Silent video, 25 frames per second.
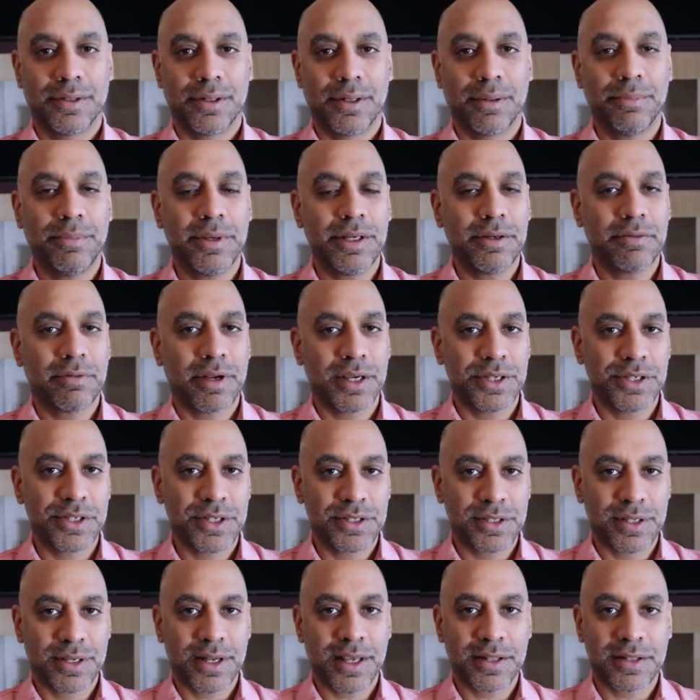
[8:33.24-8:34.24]
The mid-range
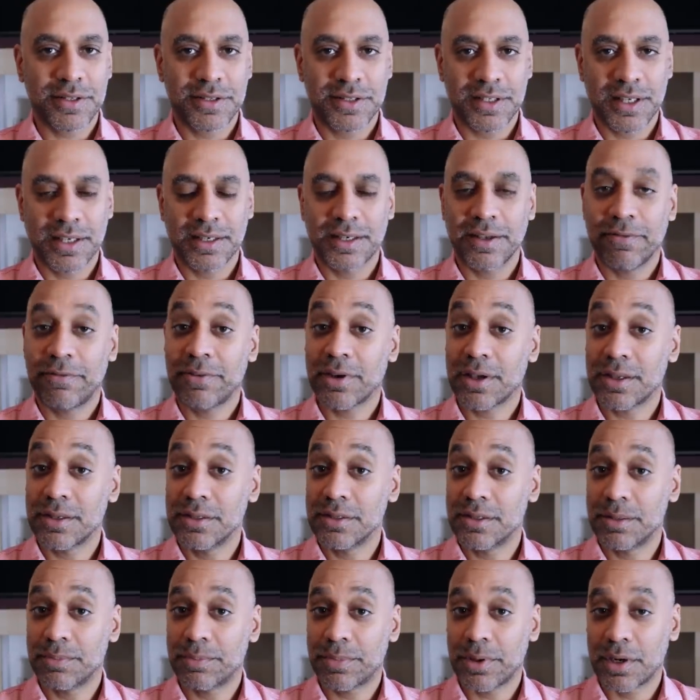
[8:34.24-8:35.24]
is another
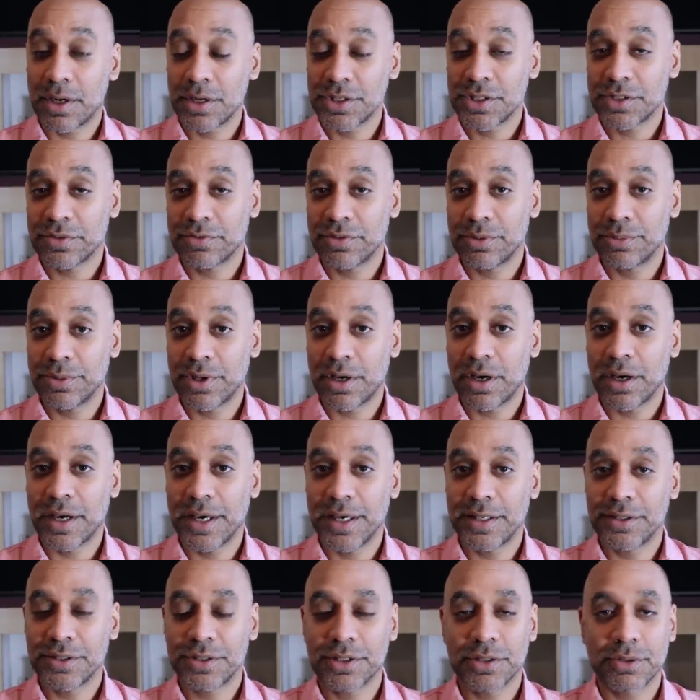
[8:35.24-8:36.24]
significant departure from the
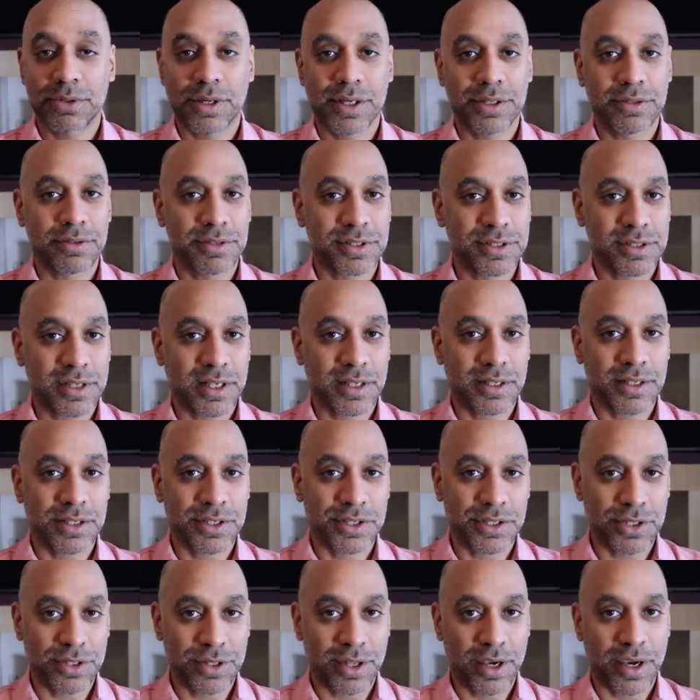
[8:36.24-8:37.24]
IN200
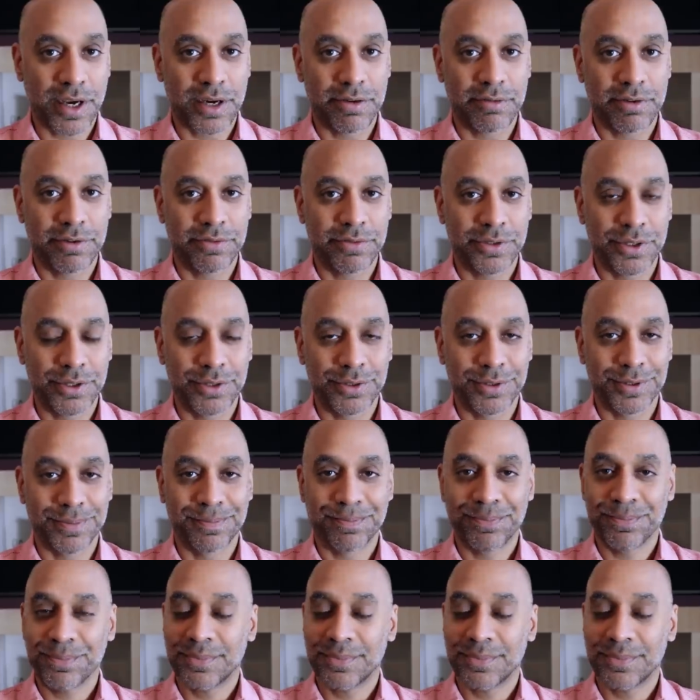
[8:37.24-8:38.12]
signature that I reviewed.